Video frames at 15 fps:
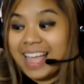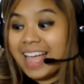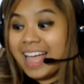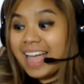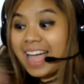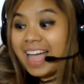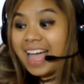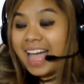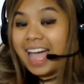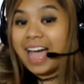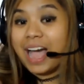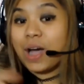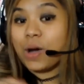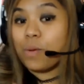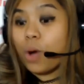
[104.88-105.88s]

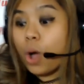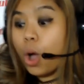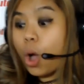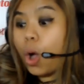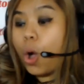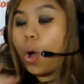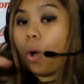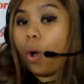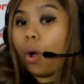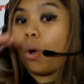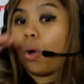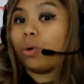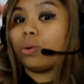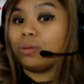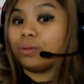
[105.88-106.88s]
How
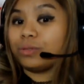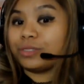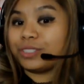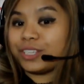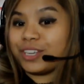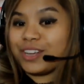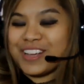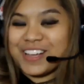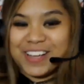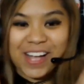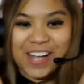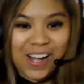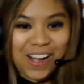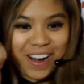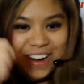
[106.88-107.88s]
old
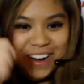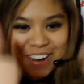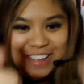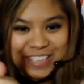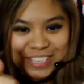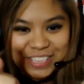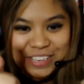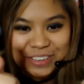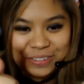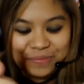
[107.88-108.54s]
are you?